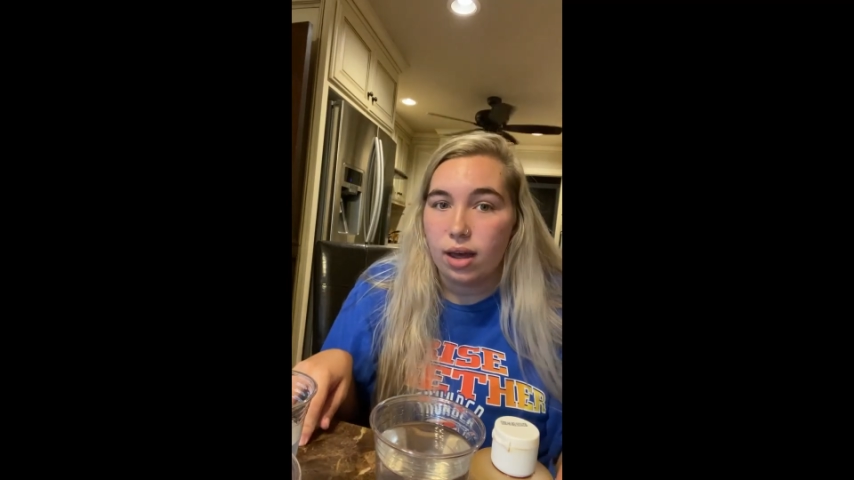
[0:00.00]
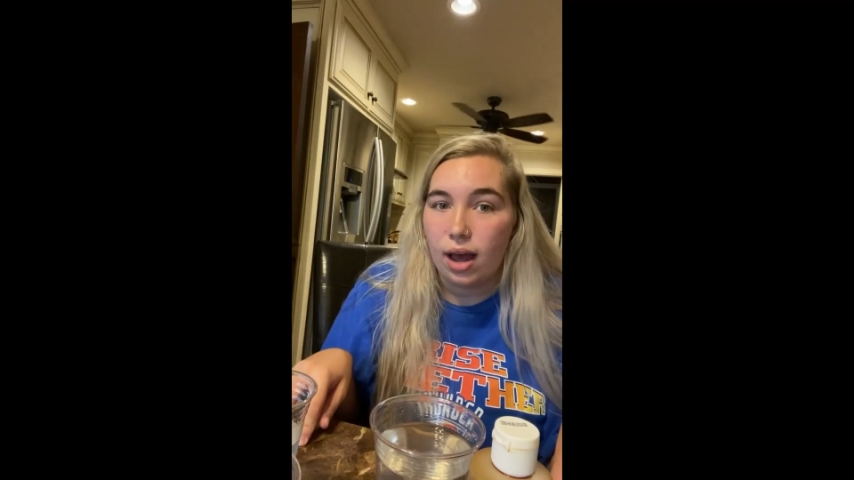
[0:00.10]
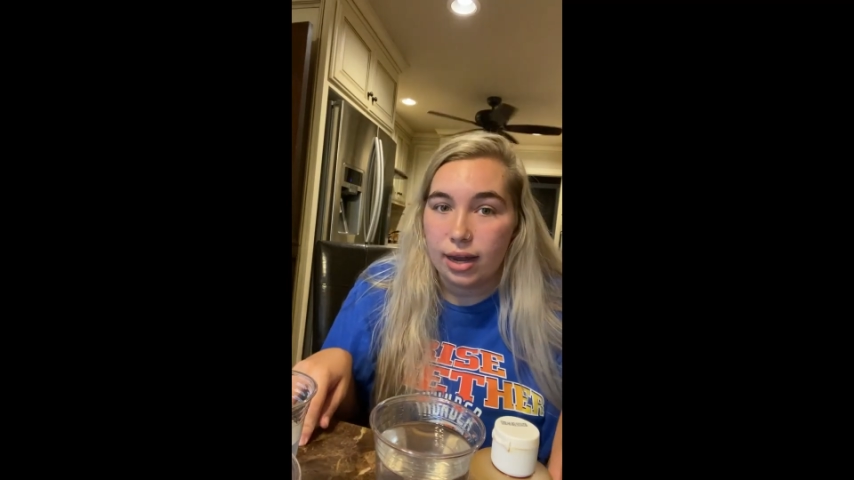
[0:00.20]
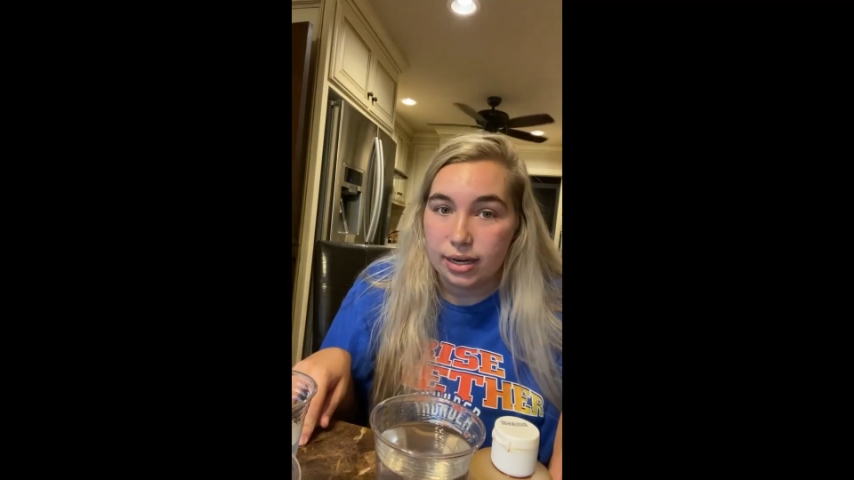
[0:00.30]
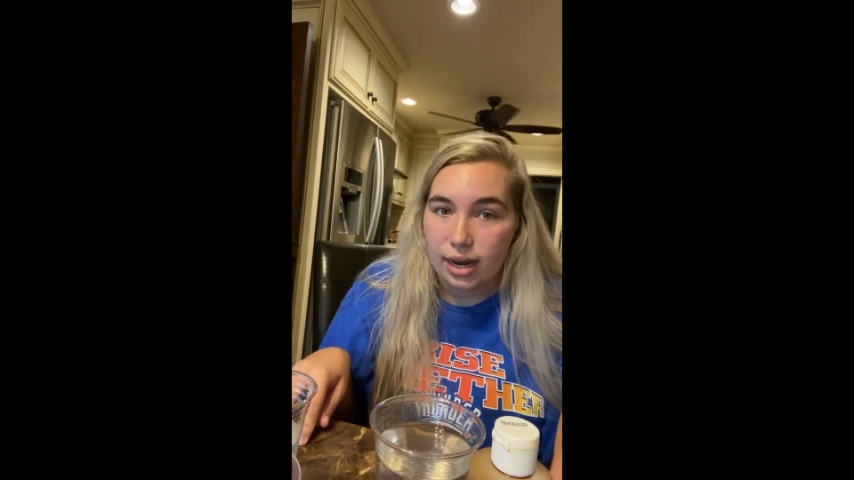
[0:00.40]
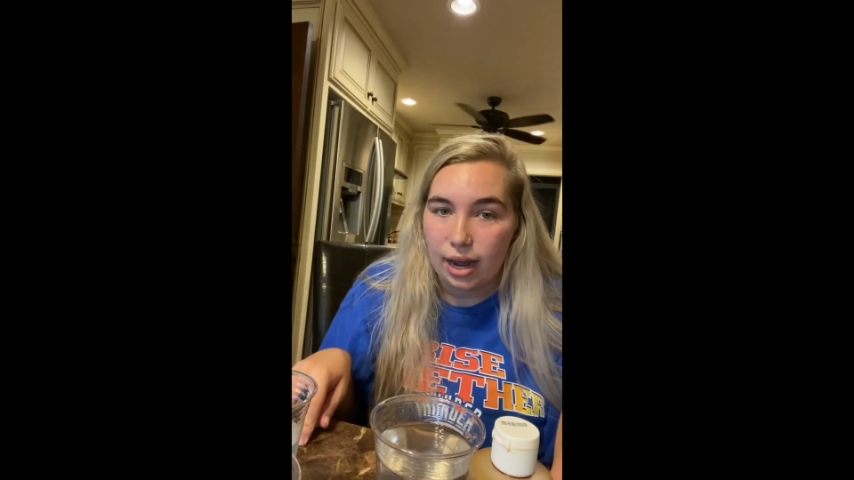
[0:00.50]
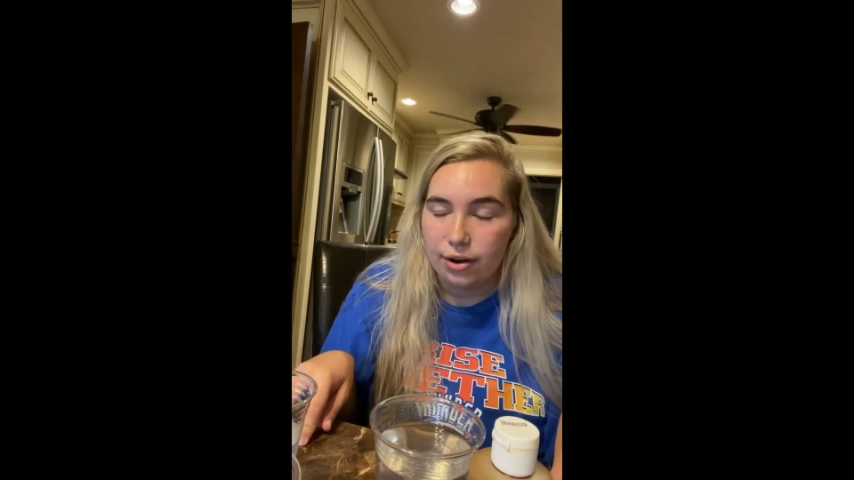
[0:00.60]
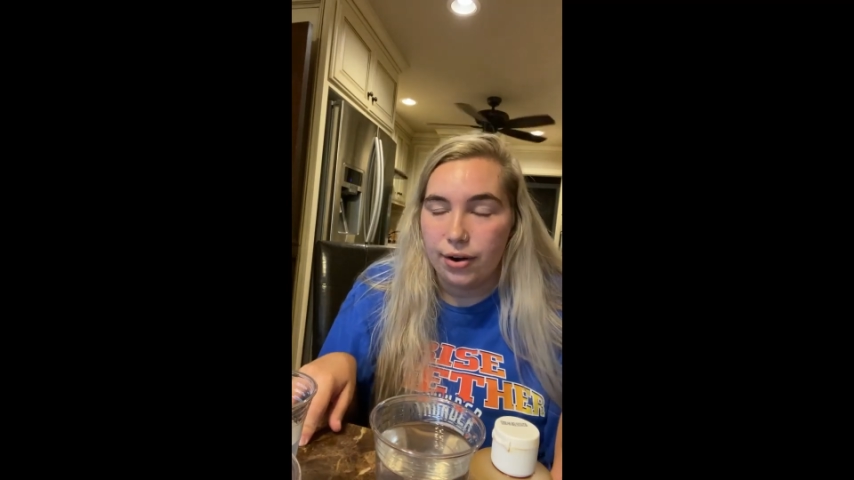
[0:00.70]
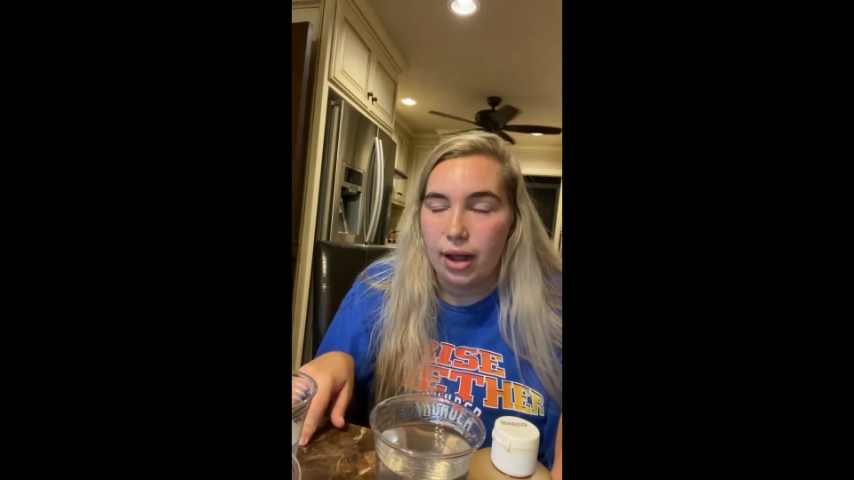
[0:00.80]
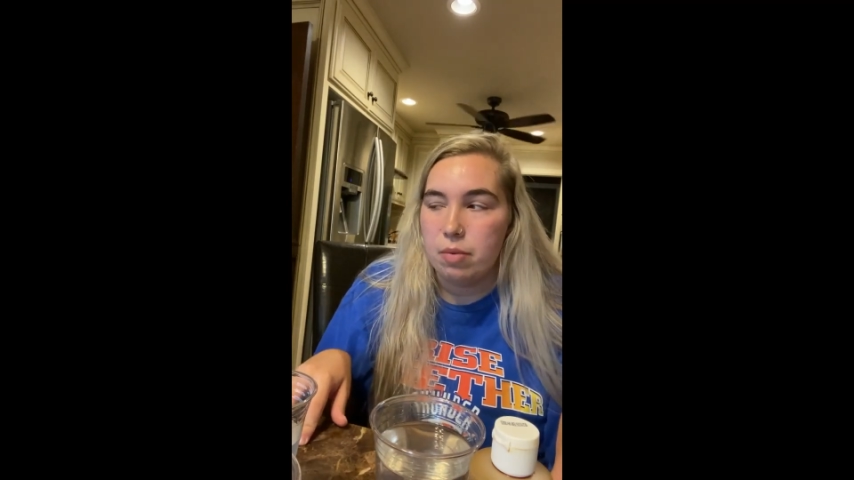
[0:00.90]
iodide
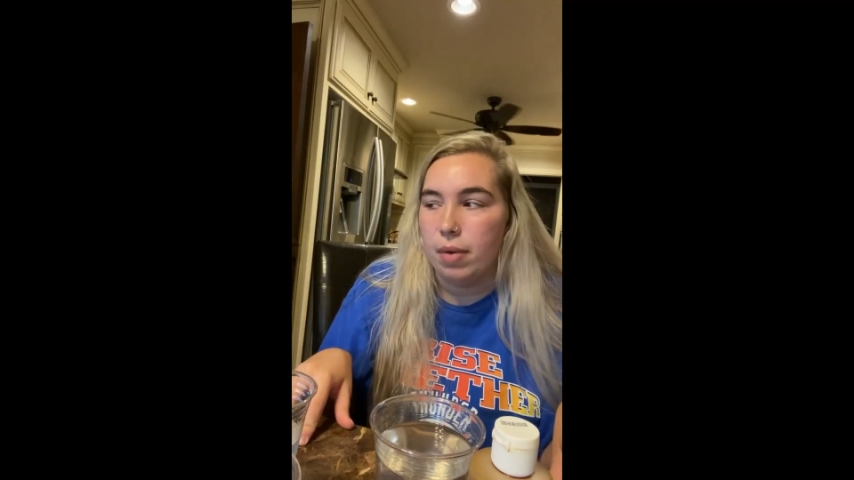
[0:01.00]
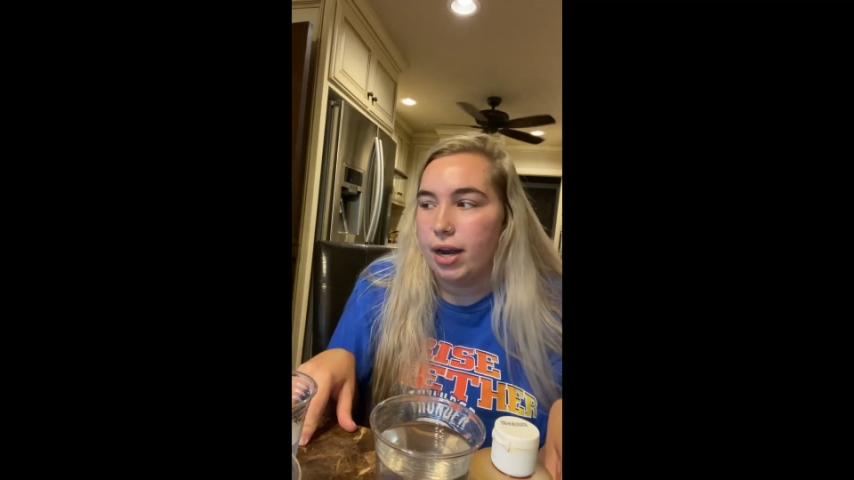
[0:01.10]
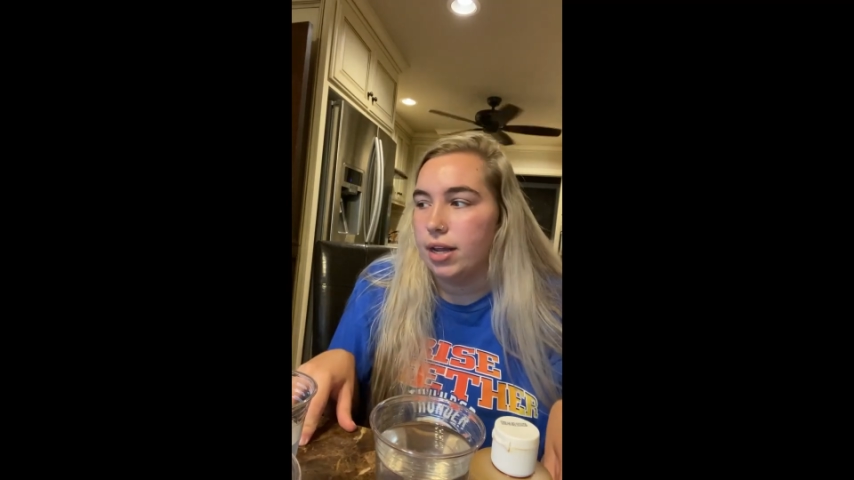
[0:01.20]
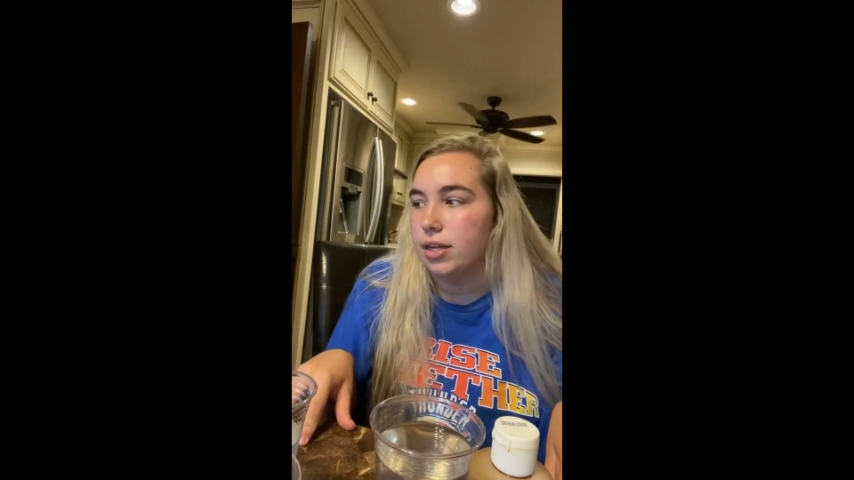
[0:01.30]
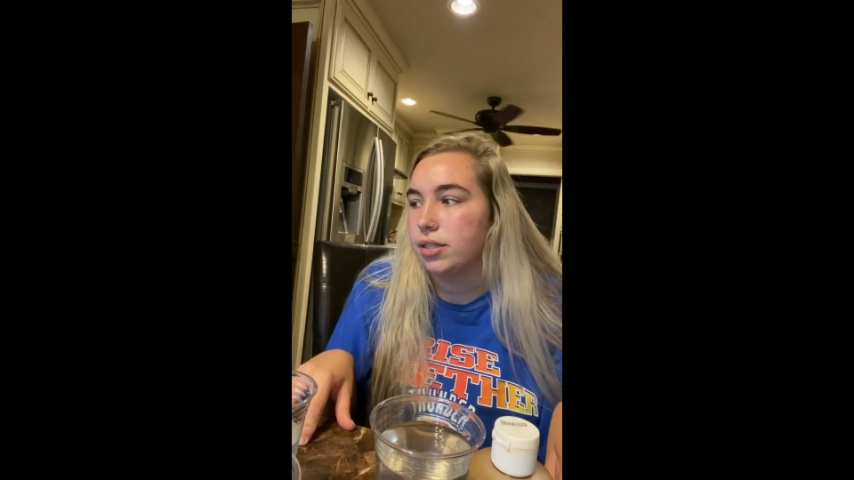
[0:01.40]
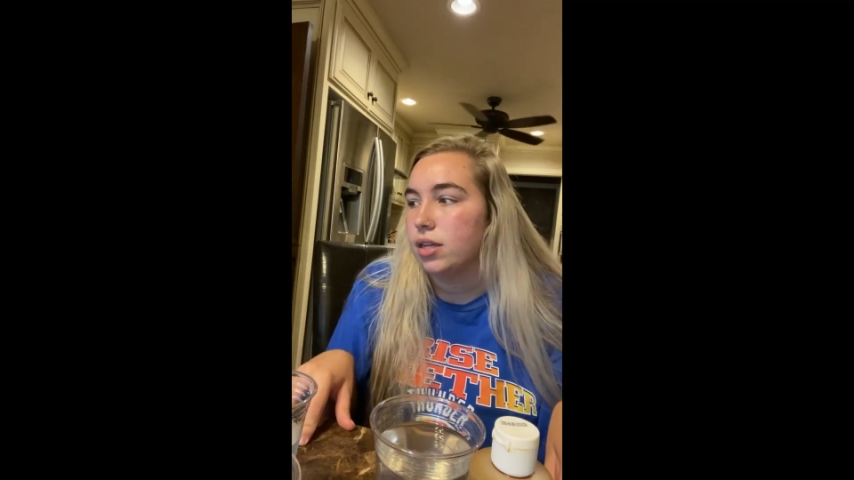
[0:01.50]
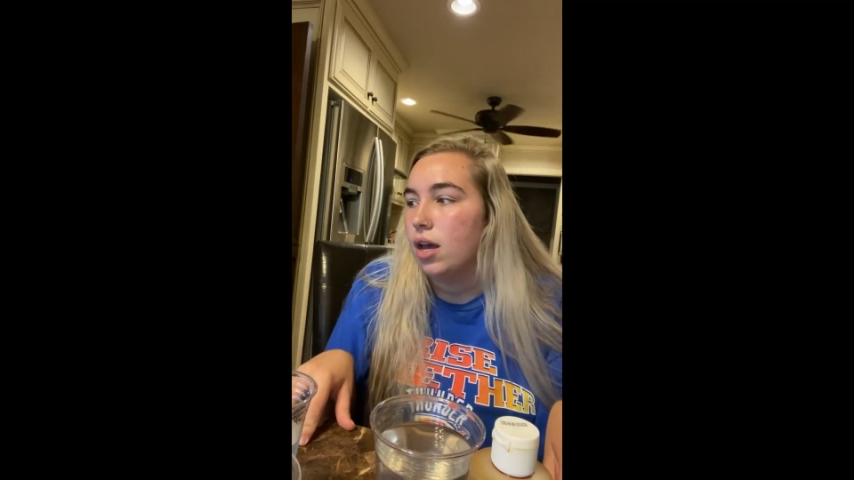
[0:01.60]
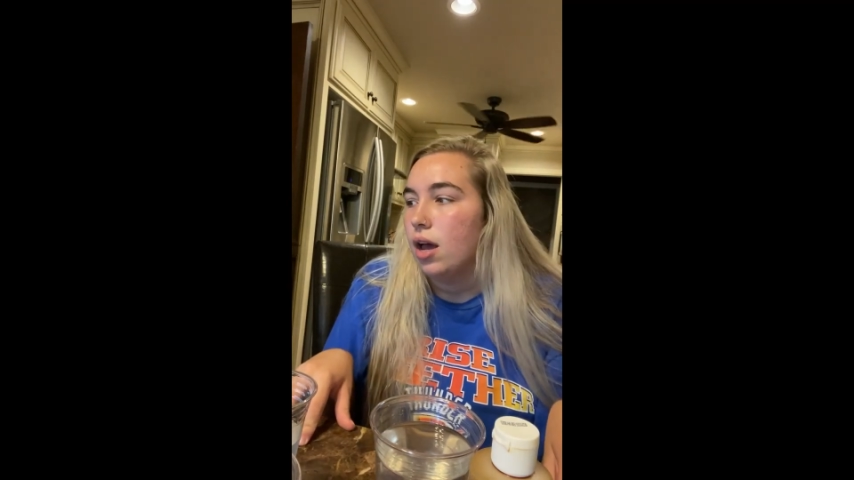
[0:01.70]
or I minus,